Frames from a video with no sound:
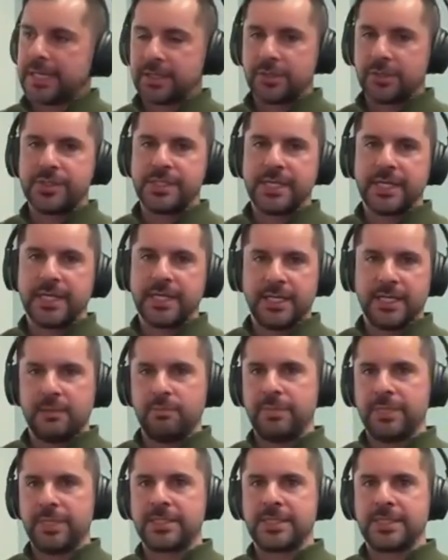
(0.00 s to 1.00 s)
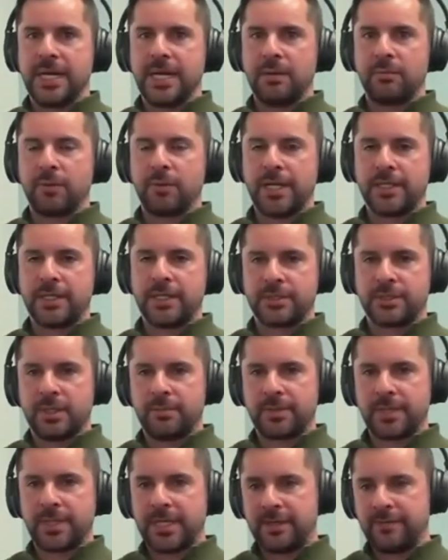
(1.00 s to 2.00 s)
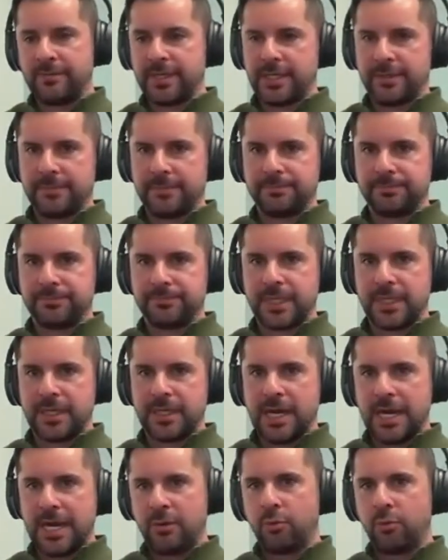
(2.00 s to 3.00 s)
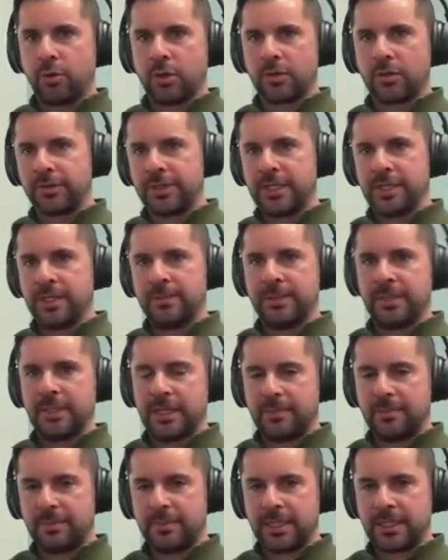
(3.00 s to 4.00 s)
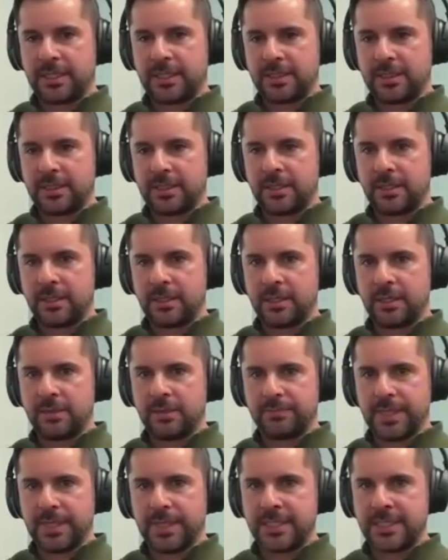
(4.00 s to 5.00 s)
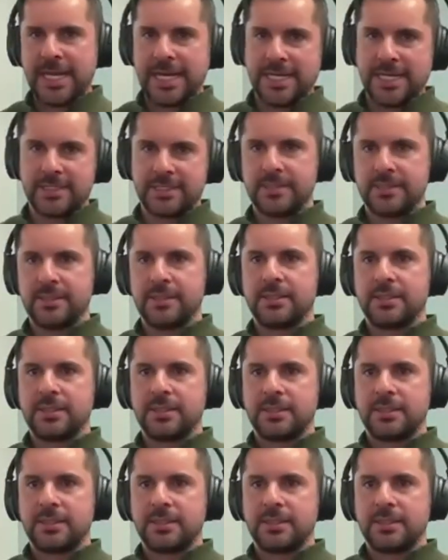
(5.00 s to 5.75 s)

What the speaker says: like they're digging in big time, right? So I'm kind of like I work with them, and I'm like a gate.